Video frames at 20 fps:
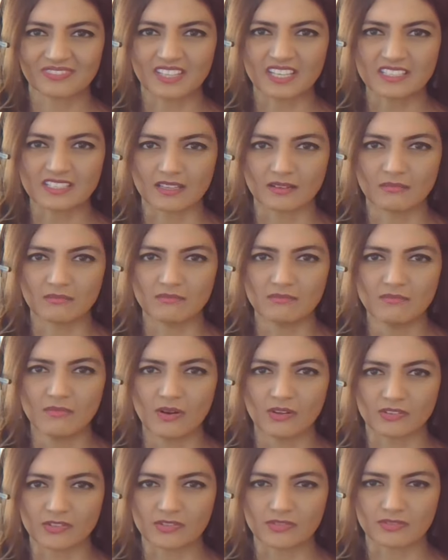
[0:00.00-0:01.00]
That's a
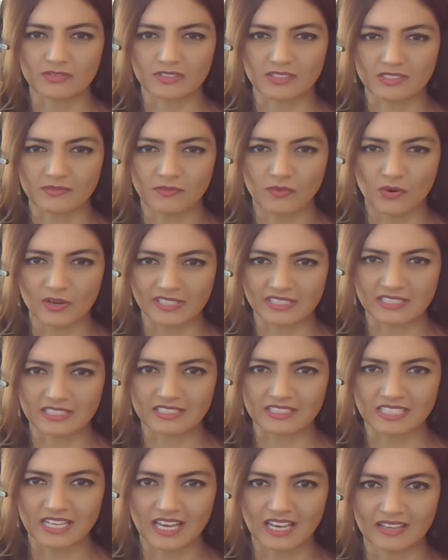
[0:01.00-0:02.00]
monstrous voice,
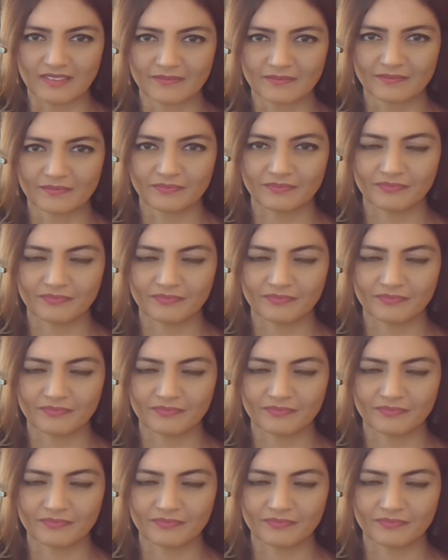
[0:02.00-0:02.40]
isn't it?